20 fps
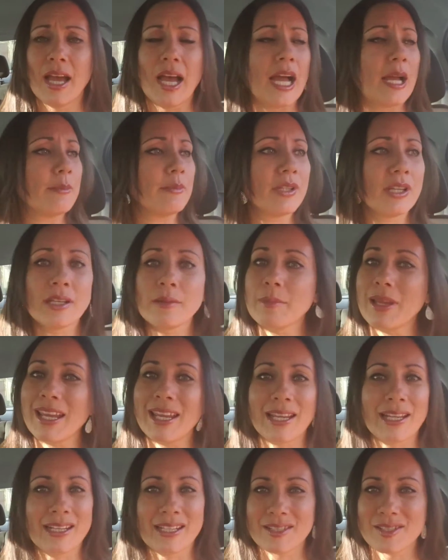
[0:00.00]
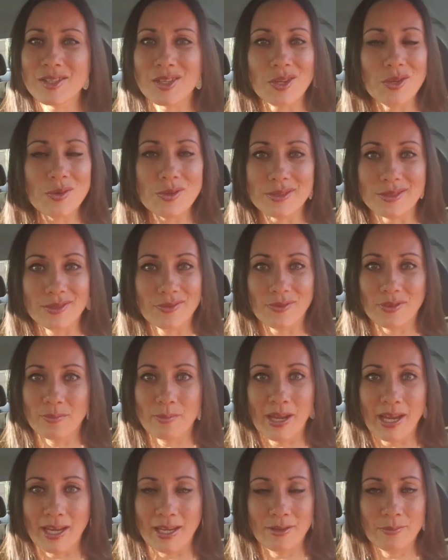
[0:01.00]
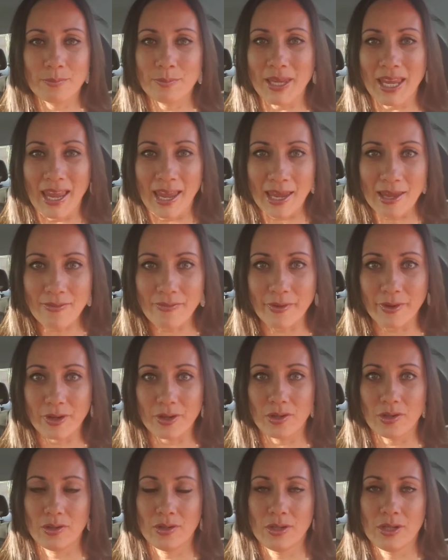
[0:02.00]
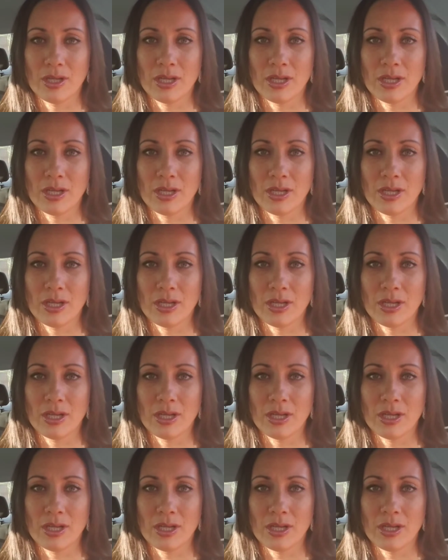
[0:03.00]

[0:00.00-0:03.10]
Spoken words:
I'm done making excuses for my behavior.